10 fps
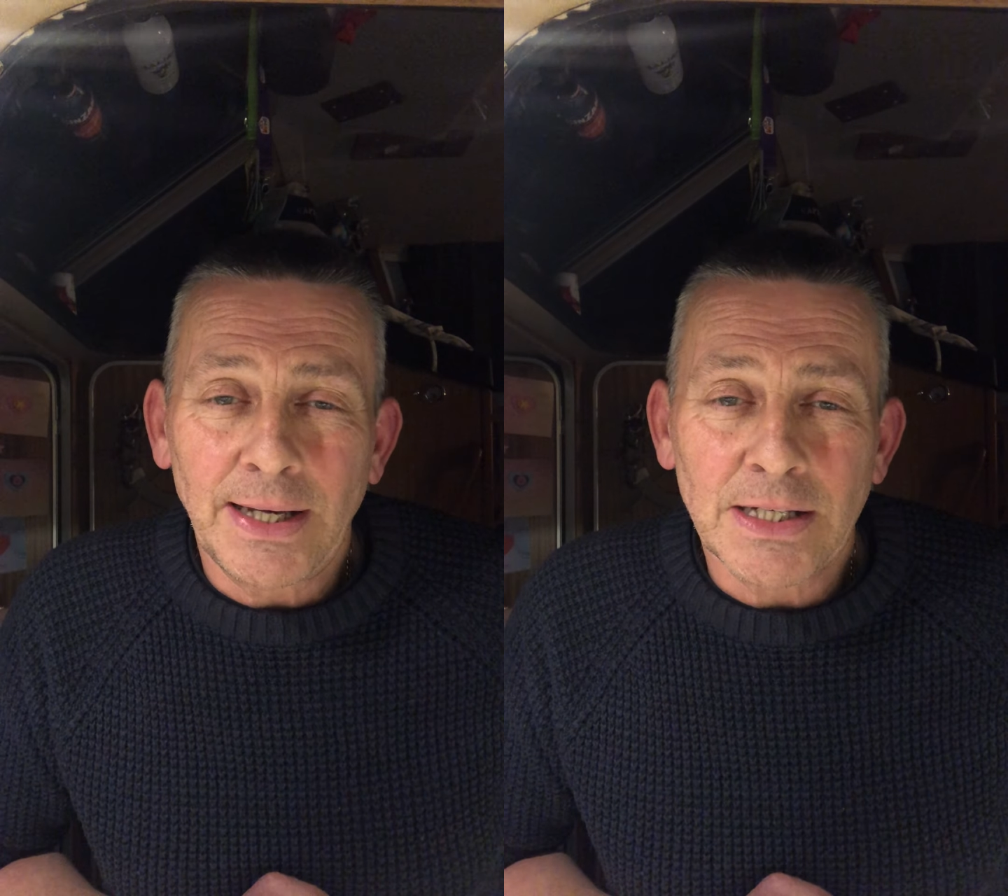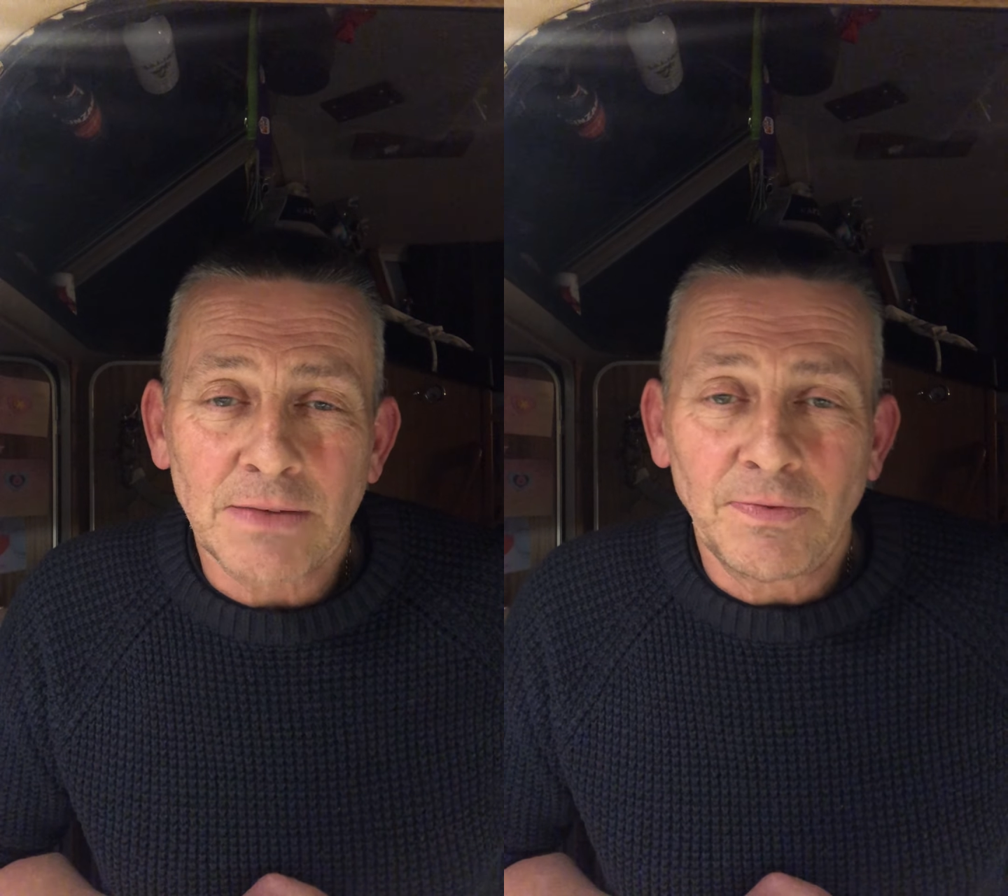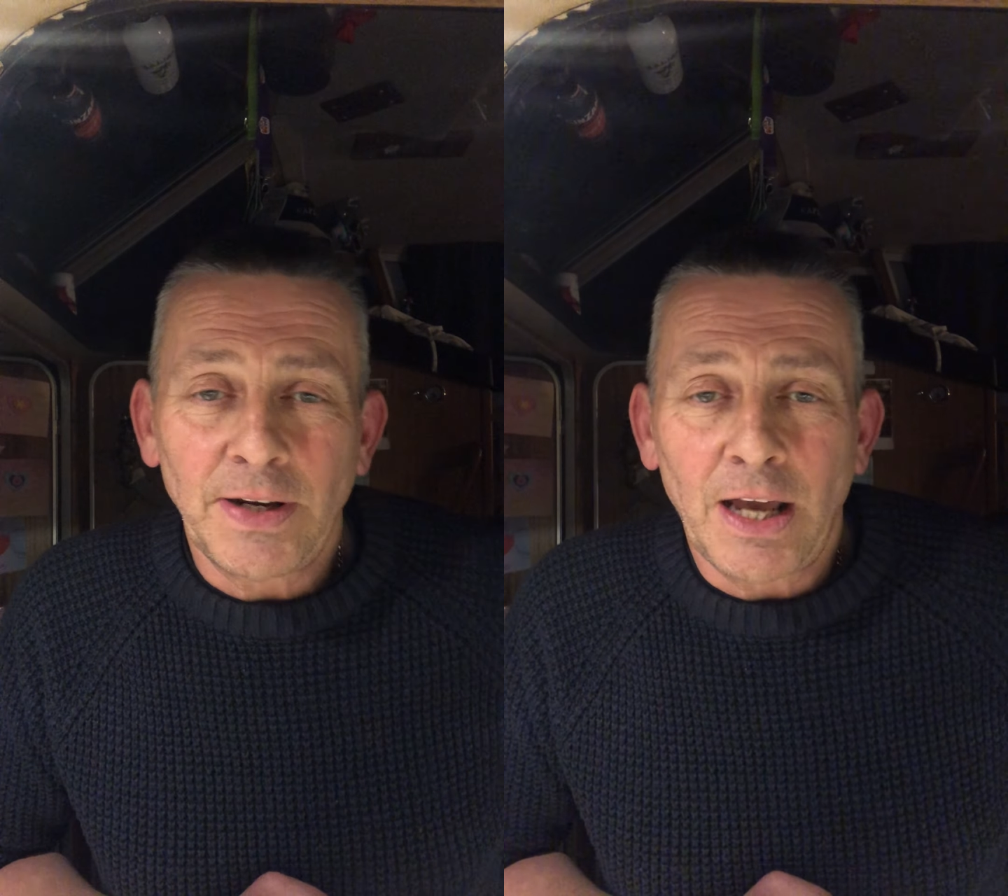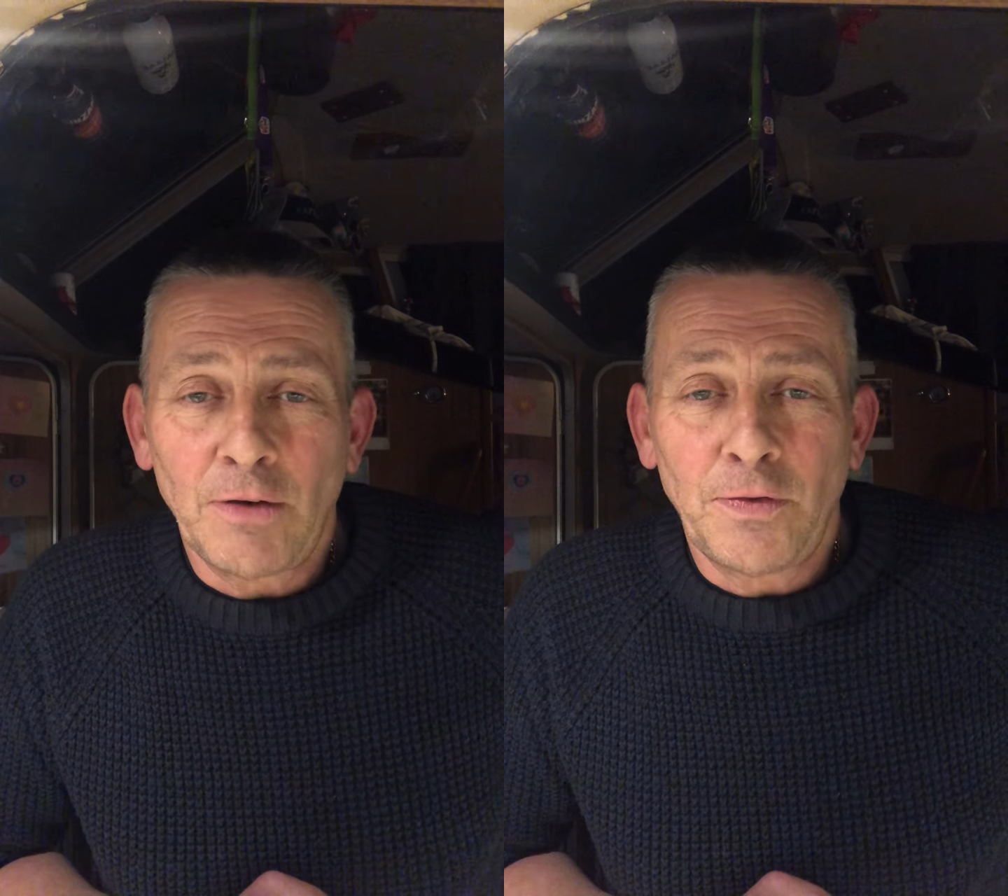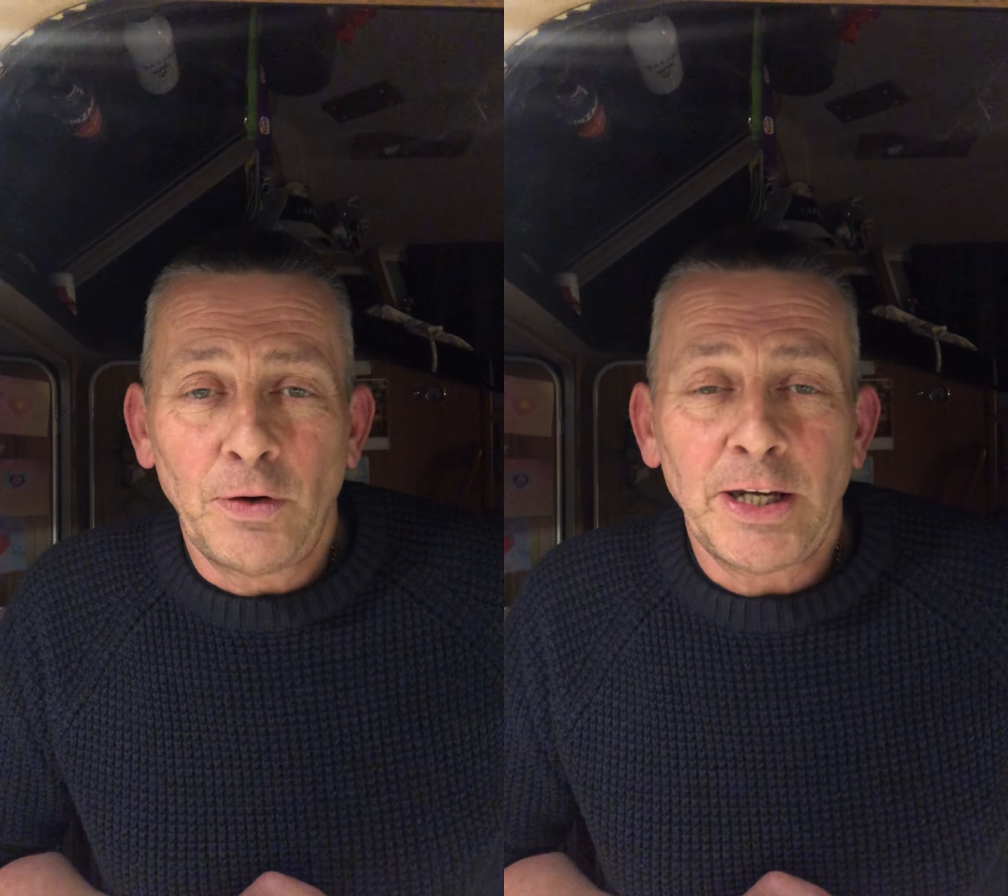in some
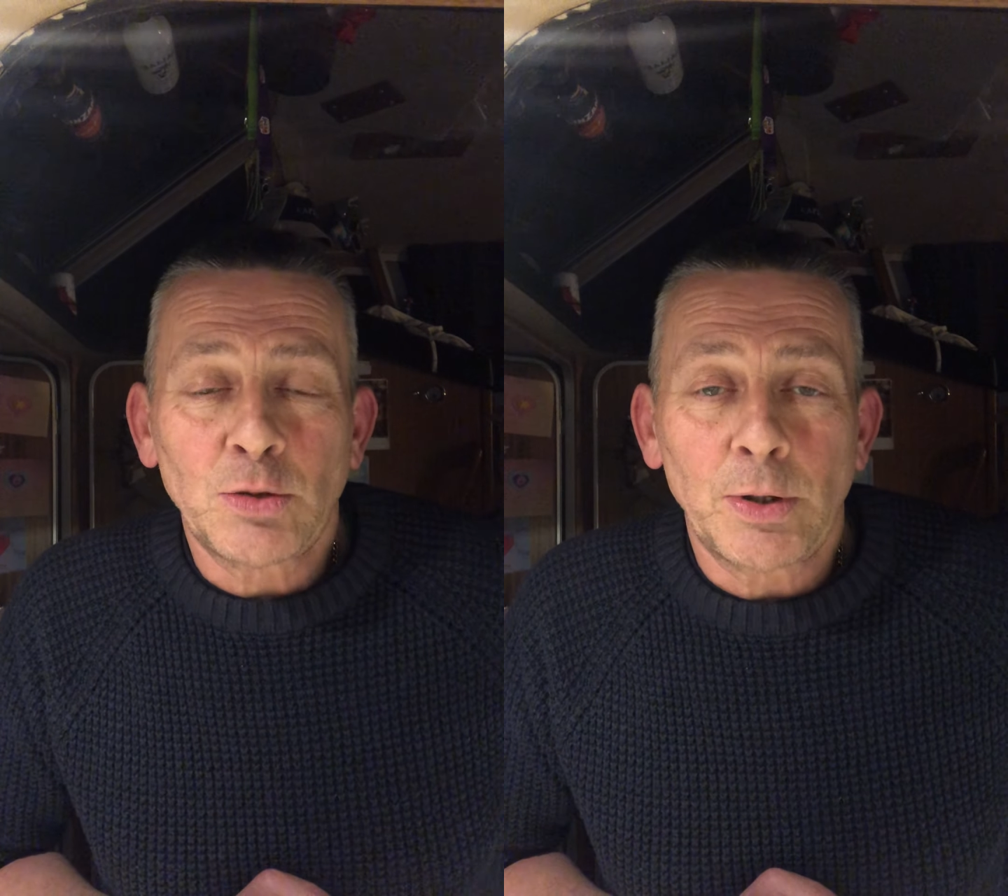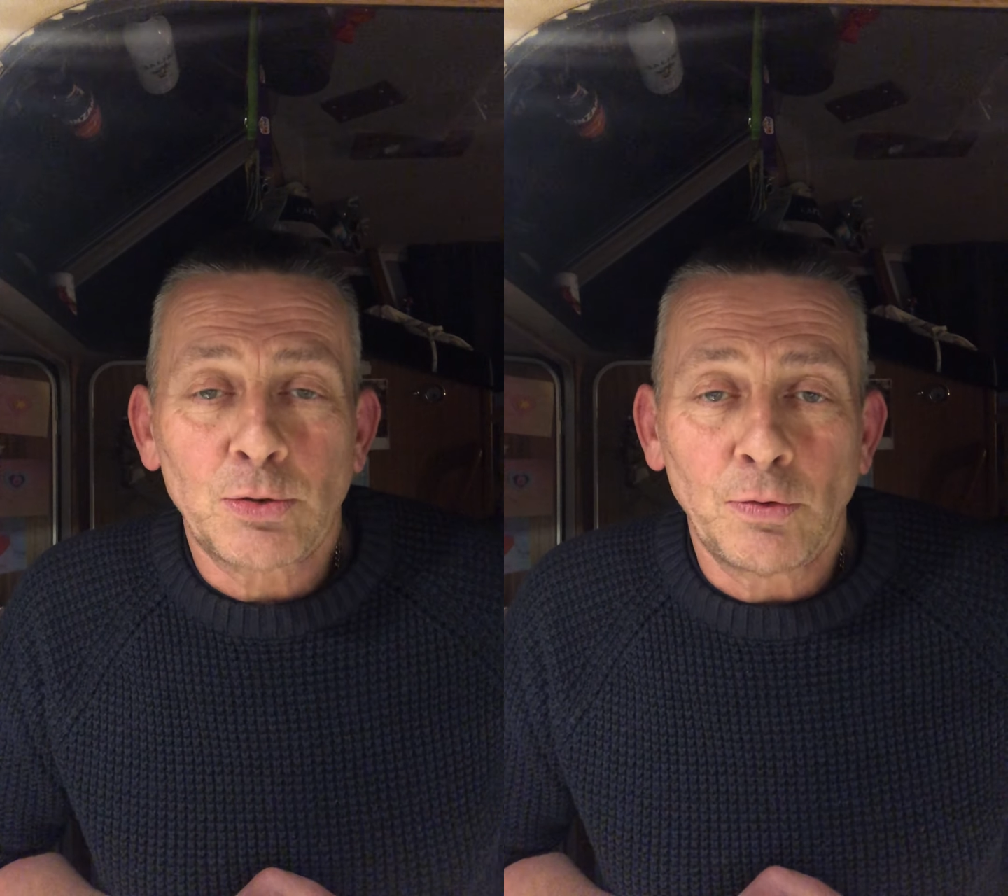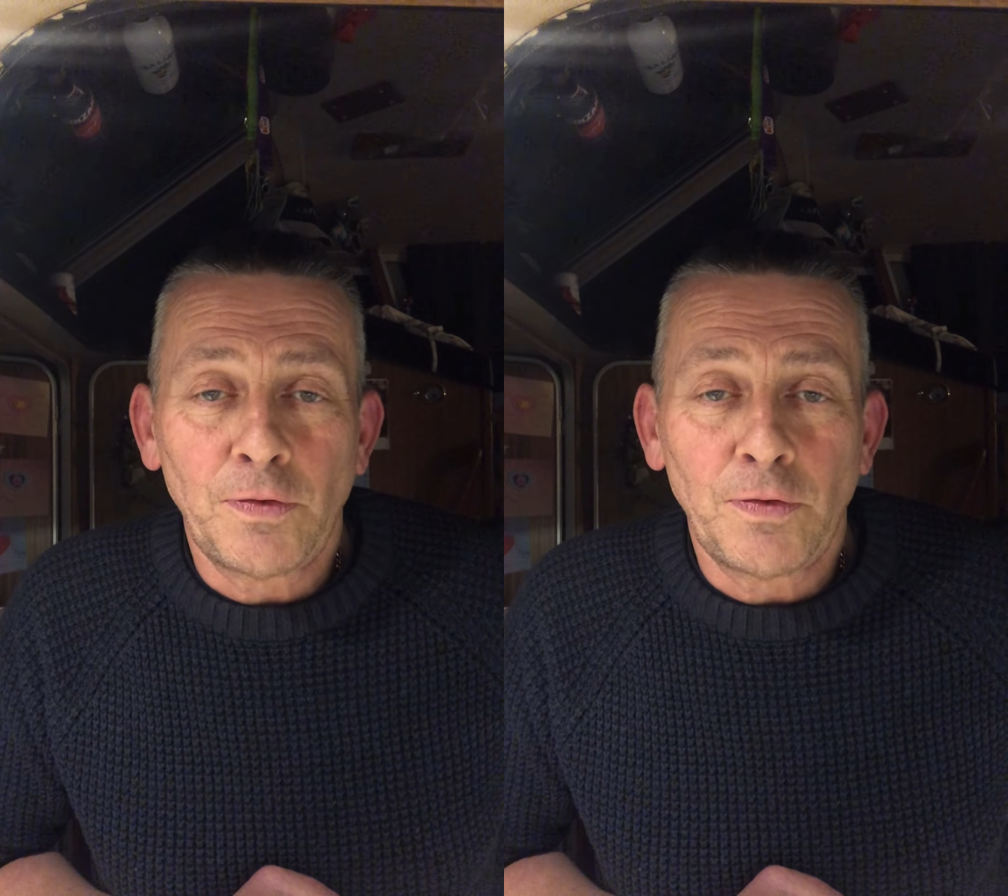video footage which will